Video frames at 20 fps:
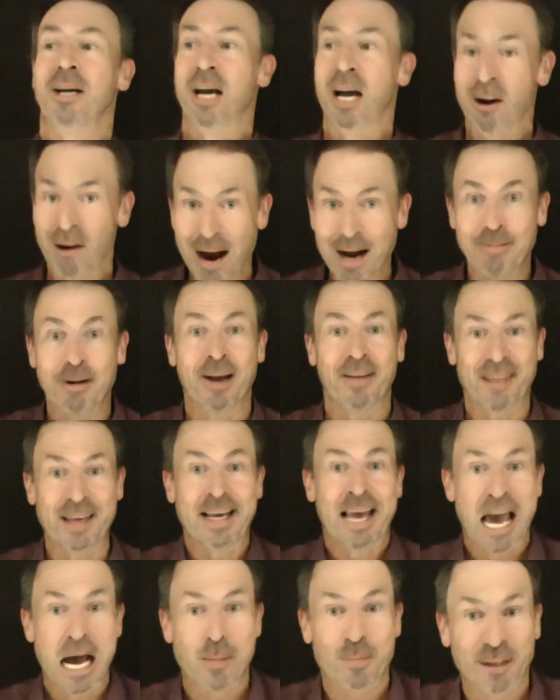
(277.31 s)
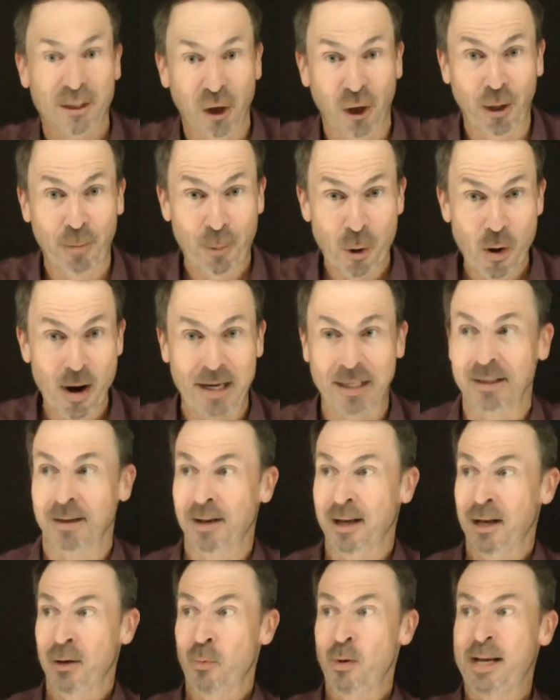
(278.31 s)
All right, I think Albert's got a point.
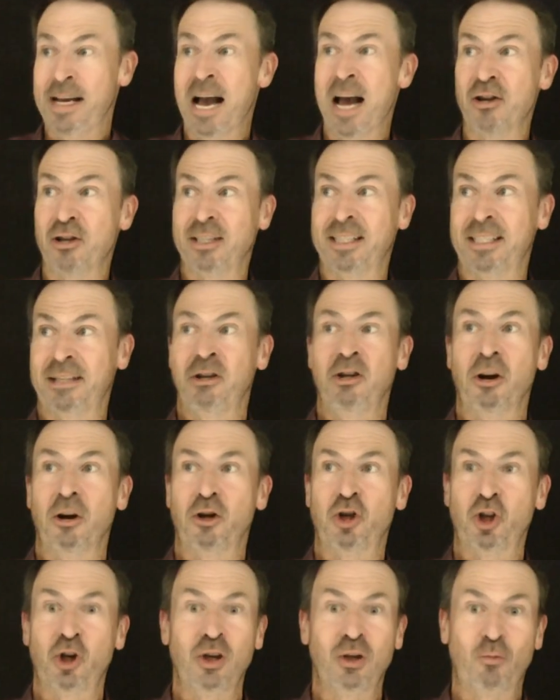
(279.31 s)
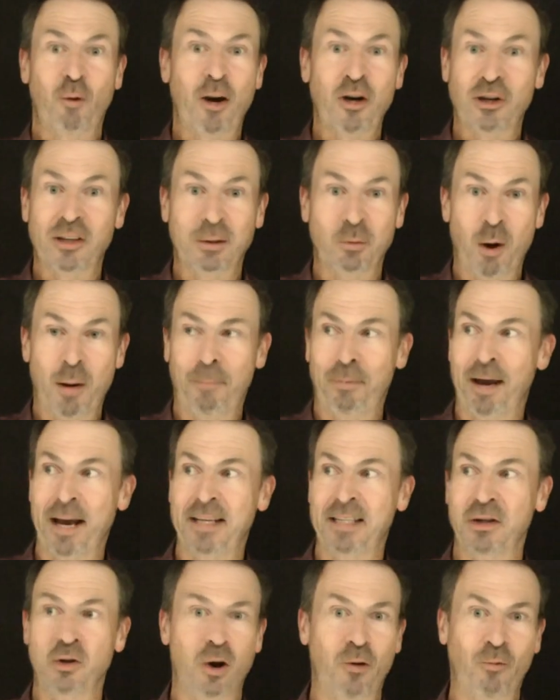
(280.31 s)
We can't just you know, choose ratios in one
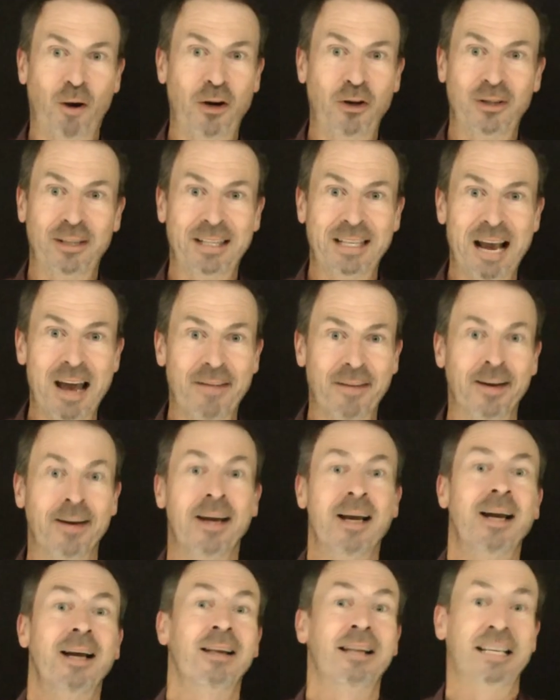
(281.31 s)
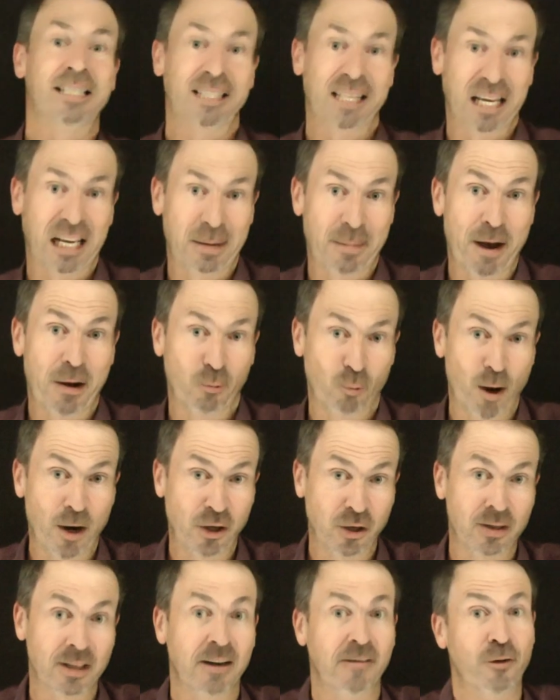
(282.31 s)
place and not ratios in the other. Let's think about
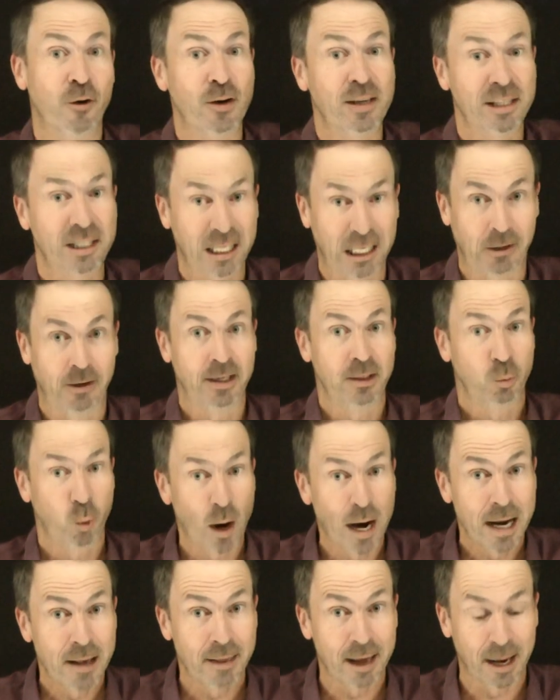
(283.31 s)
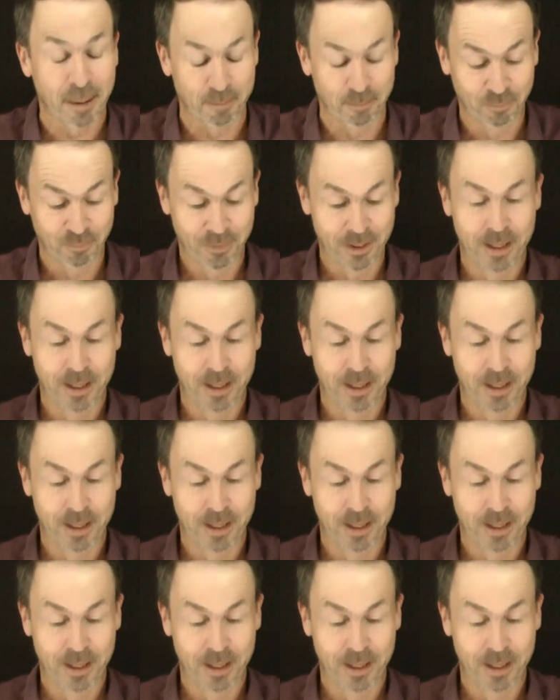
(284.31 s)
ratios in a very serious way then.